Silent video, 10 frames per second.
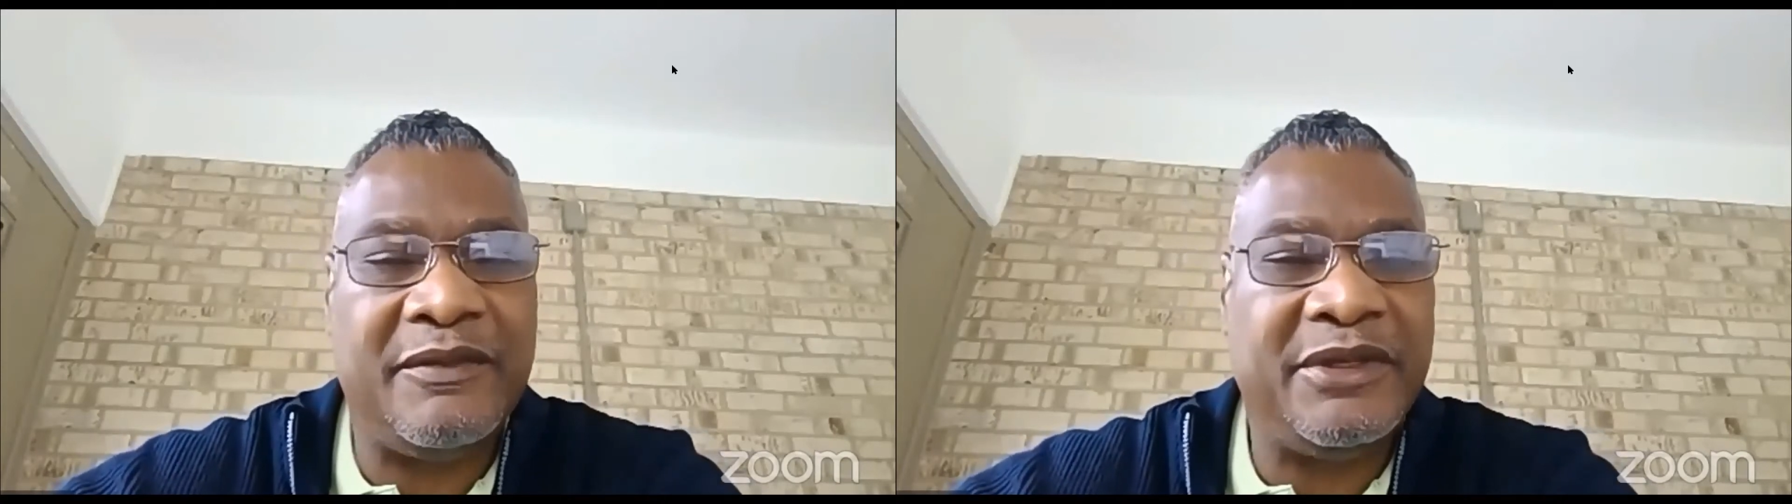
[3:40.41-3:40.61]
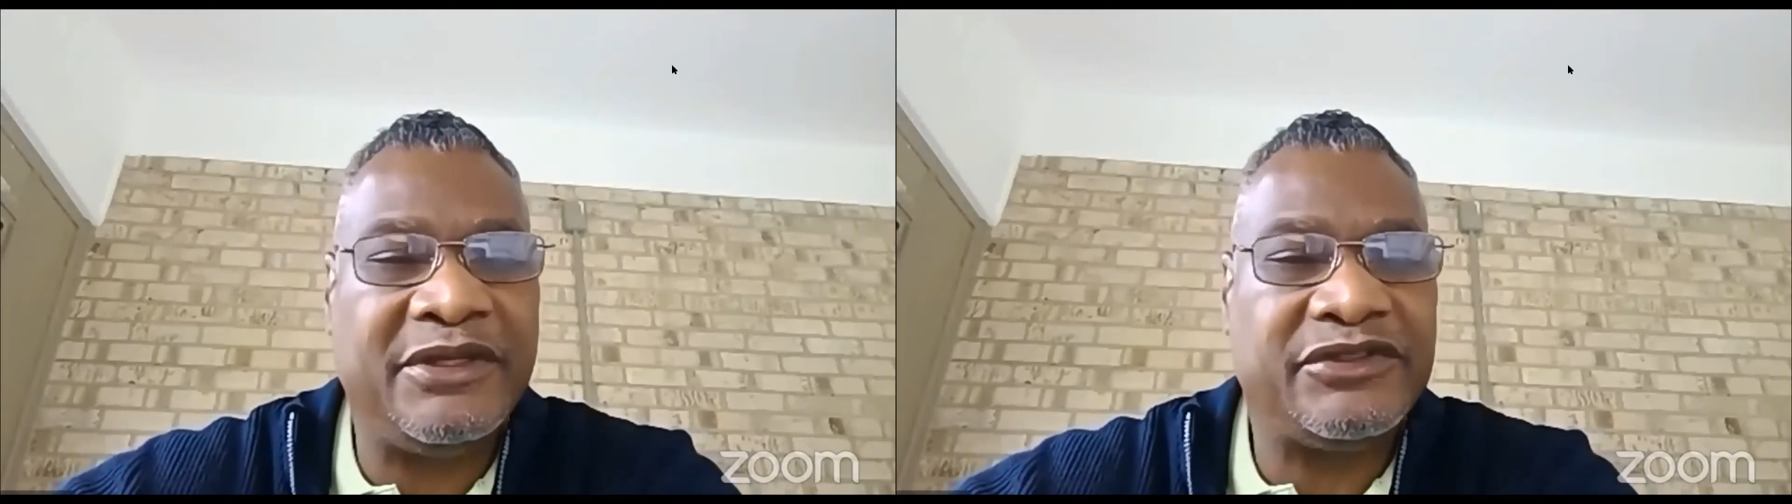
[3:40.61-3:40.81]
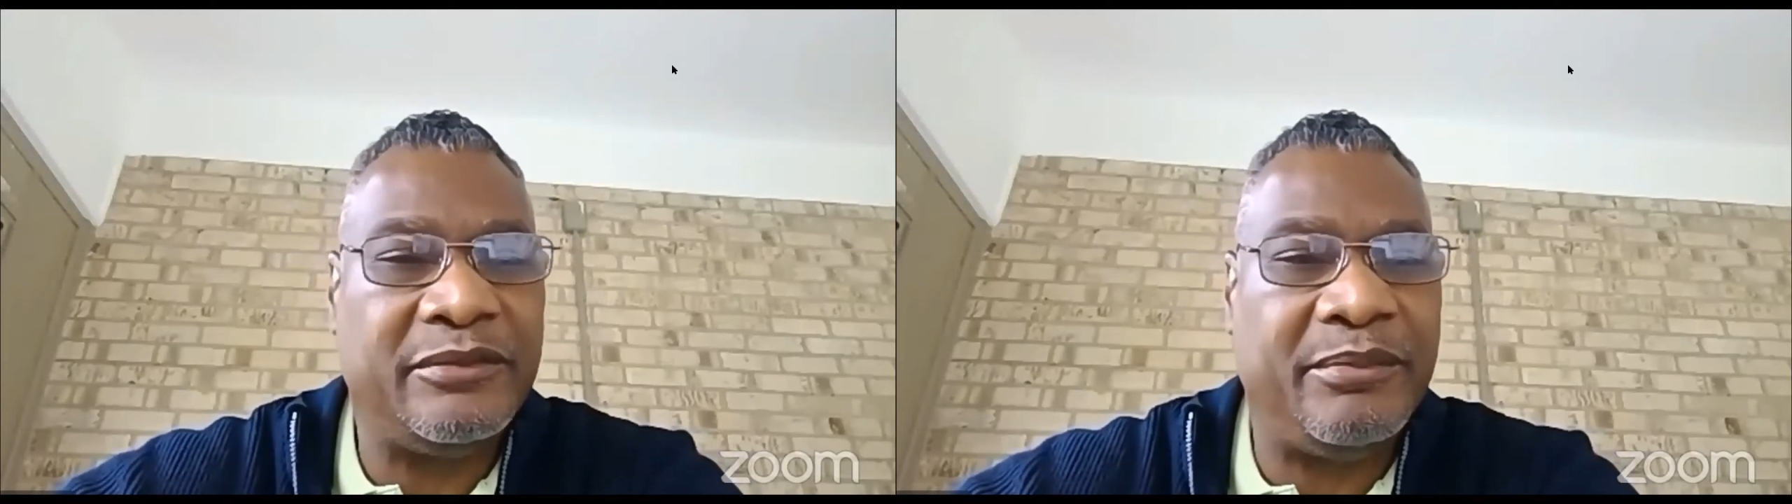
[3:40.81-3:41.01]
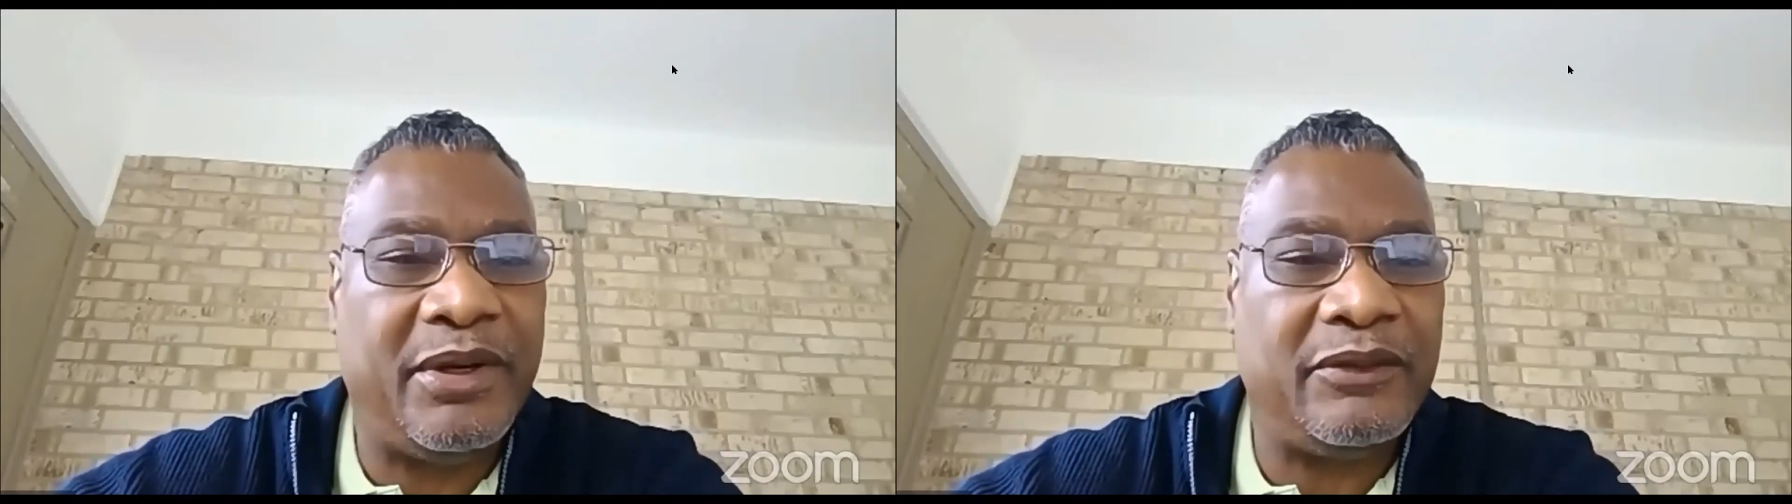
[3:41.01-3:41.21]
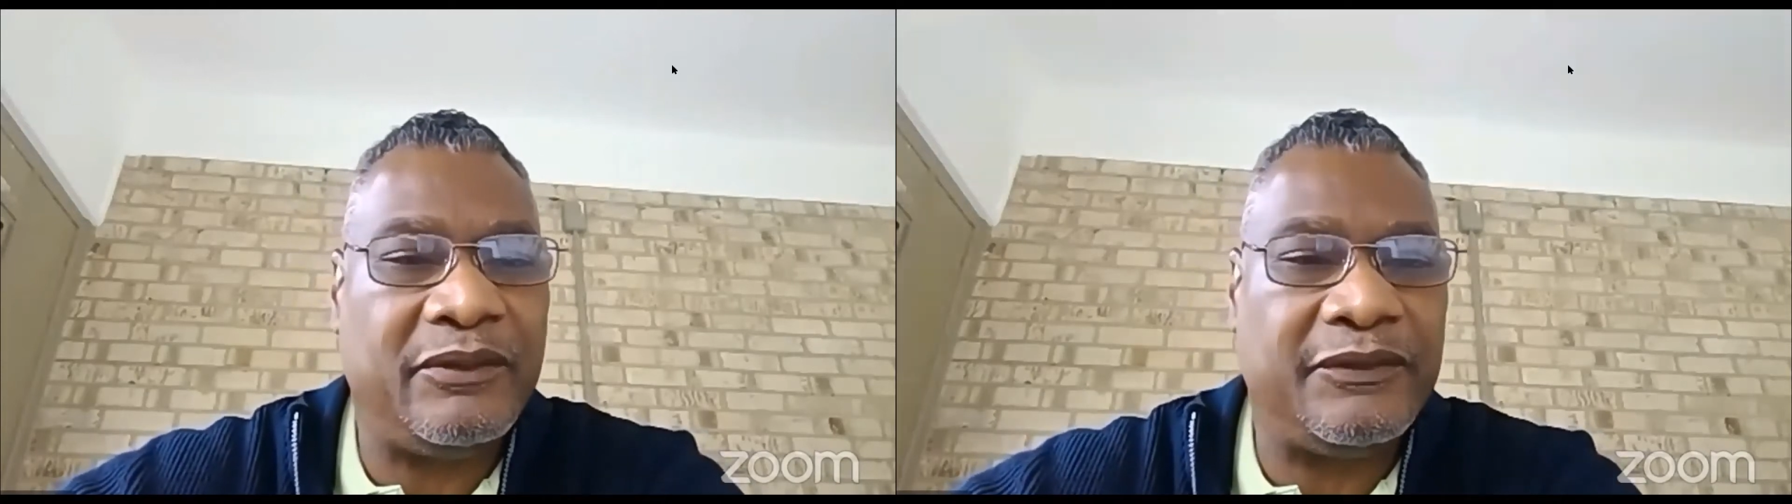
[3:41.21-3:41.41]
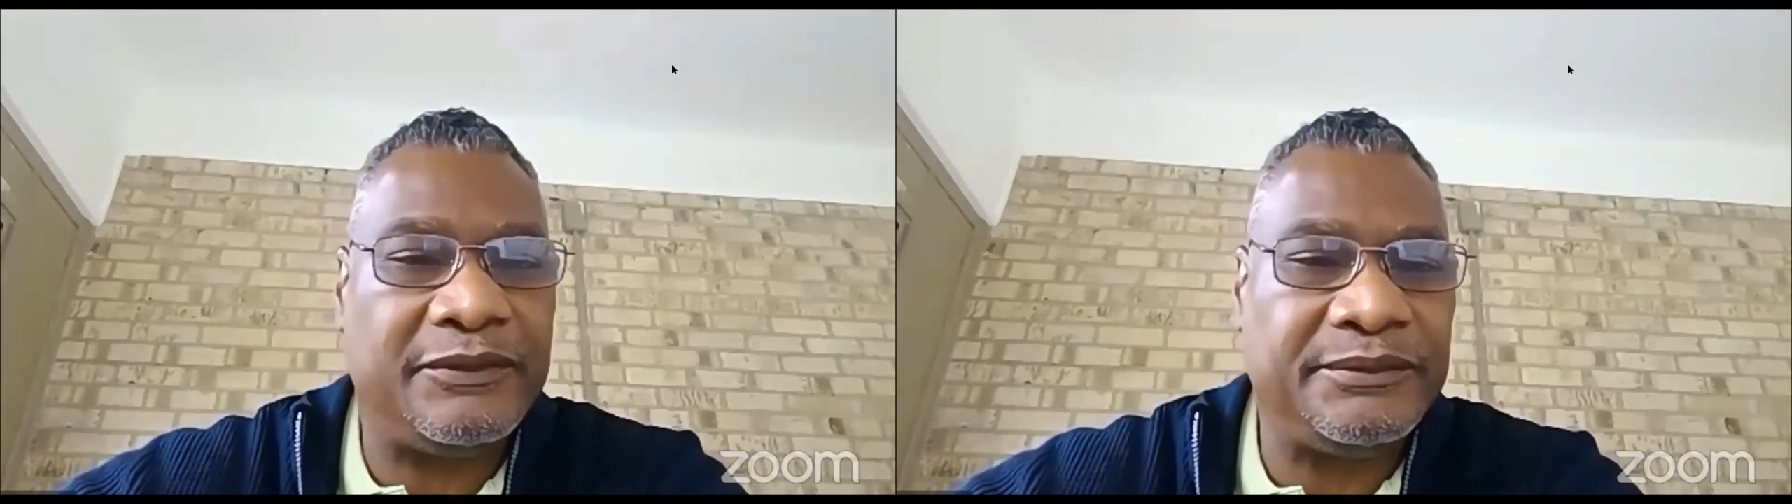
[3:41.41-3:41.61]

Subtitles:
a mixture of both.